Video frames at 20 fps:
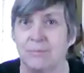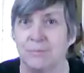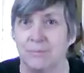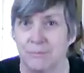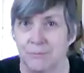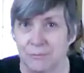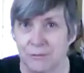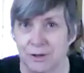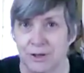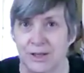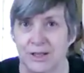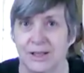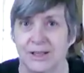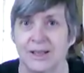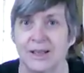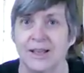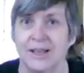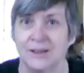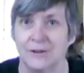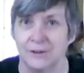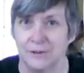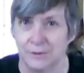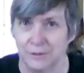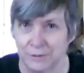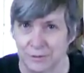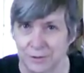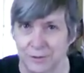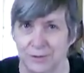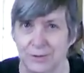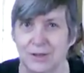running hither
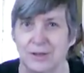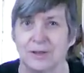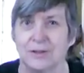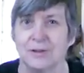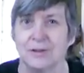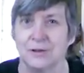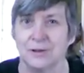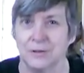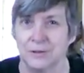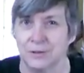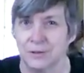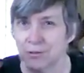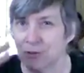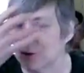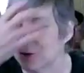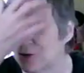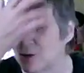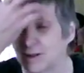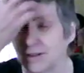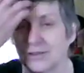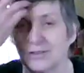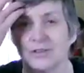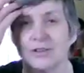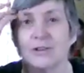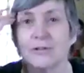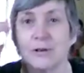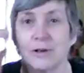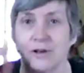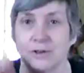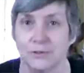and thither and trying to do
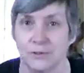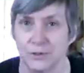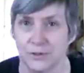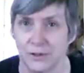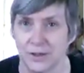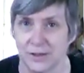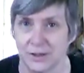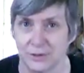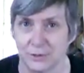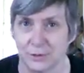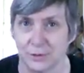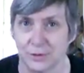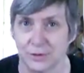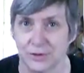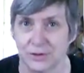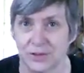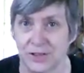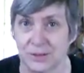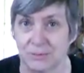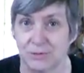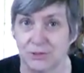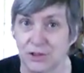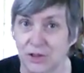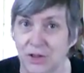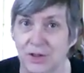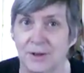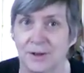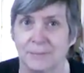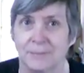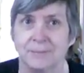100 things all at the same
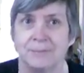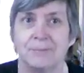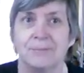time.